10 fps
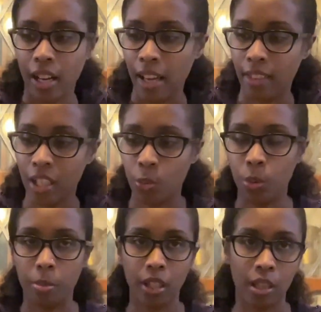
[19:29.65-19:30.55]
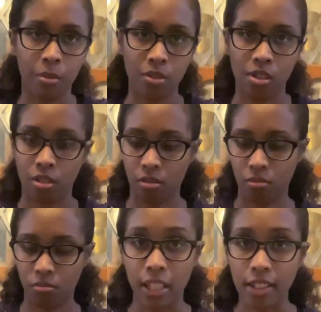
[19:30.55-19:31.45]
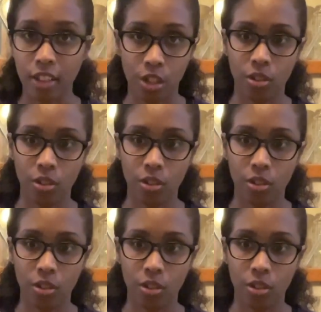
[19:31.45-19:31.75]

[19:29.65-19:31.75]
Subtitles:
I think we'll be able to easily do